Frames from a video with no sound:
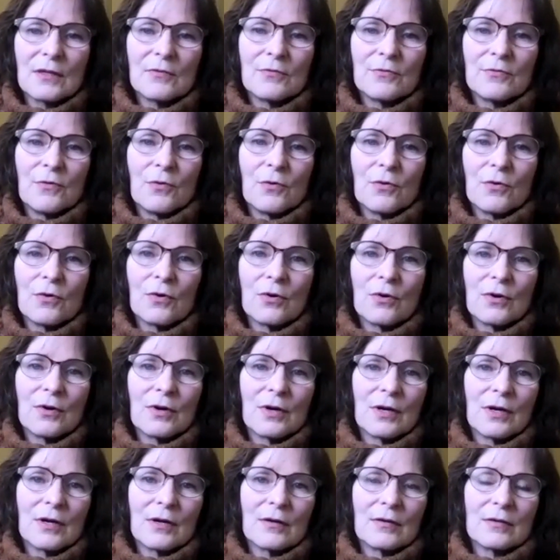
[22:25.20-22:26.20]

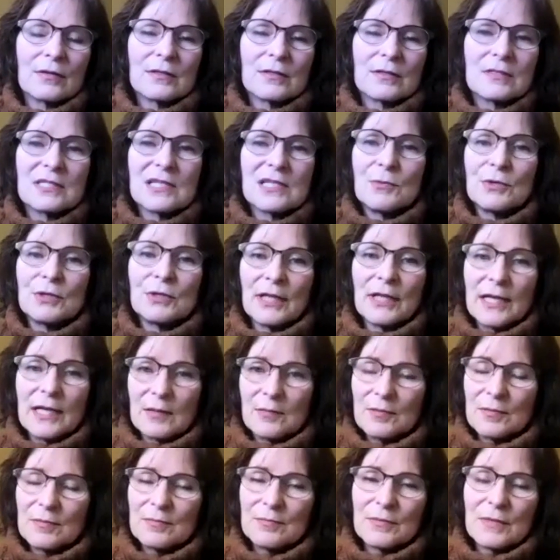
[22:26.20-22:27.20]
for someone like
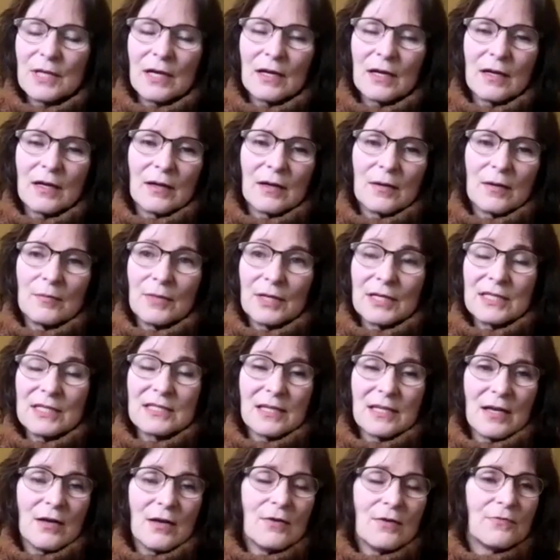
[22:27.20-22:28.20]

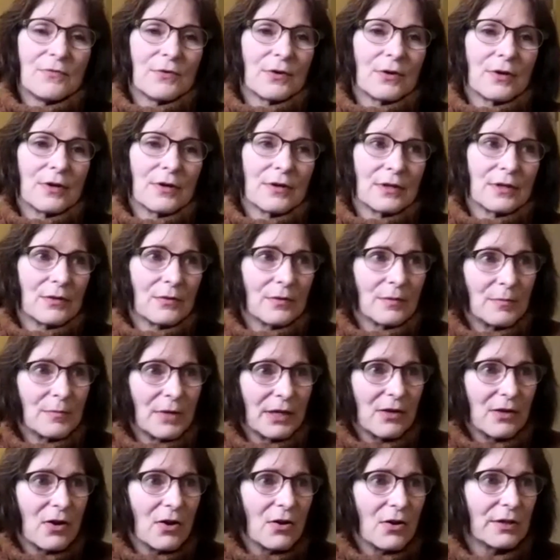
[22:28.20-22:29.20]
myself, or my
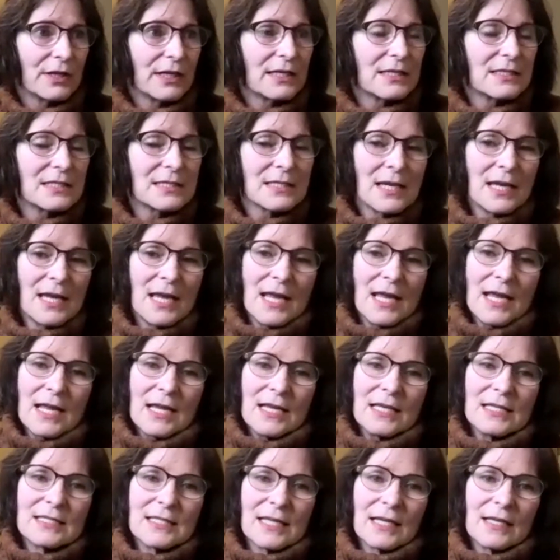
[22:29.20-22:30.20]
colleagues,
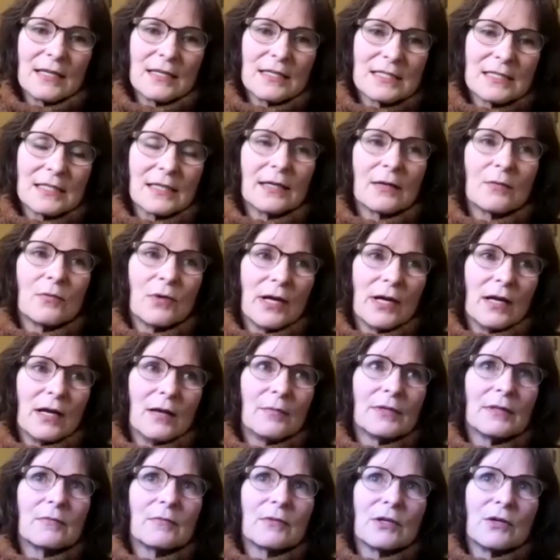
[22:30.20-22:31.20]
is that it's like,
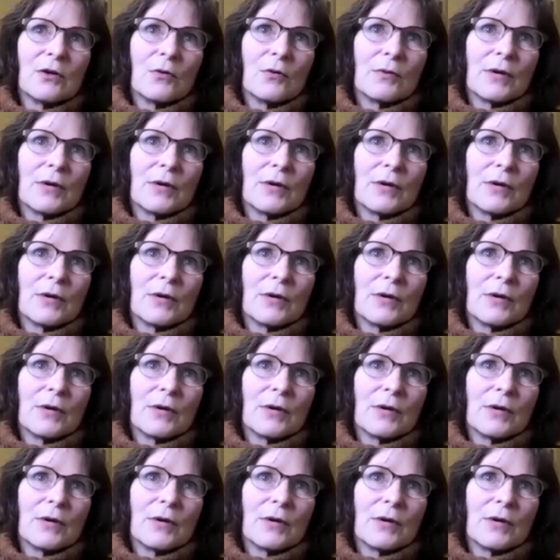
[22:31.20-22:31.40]
well, we